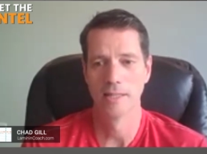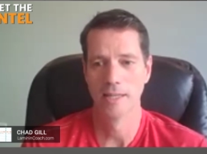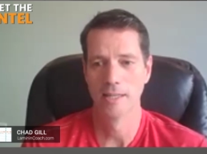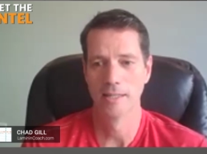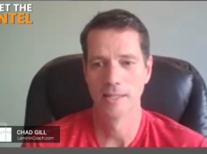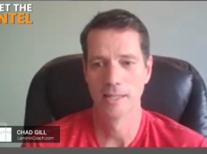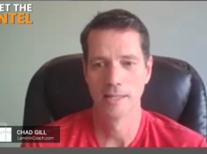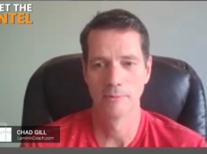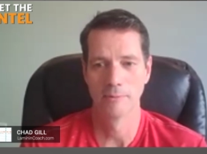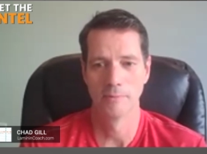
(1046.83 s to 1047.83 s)
and
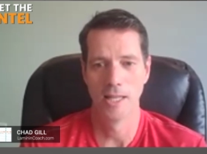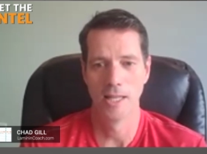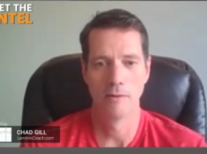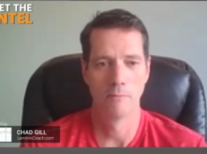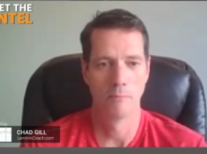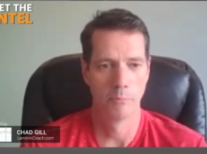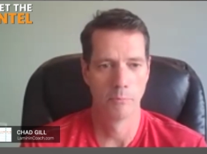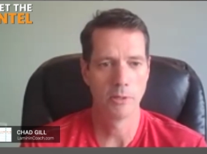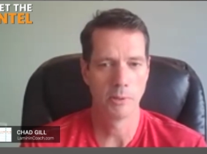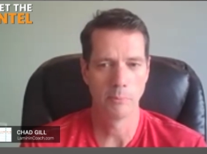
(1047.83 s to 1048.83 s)
um, and then
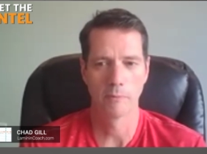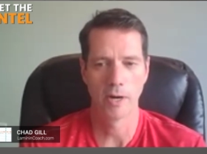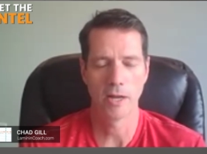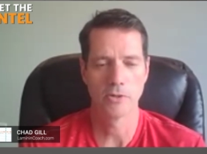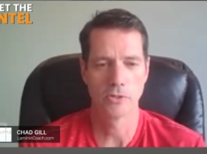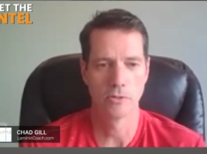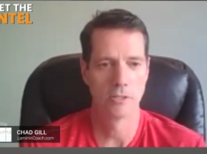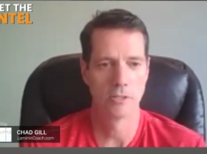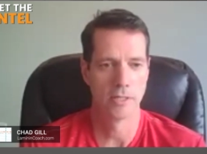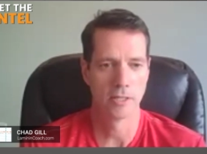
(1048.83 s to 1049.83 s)
putting people around you to
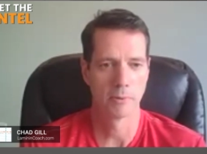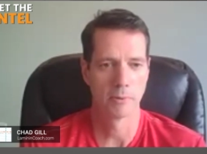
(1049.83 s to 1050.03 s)
do the other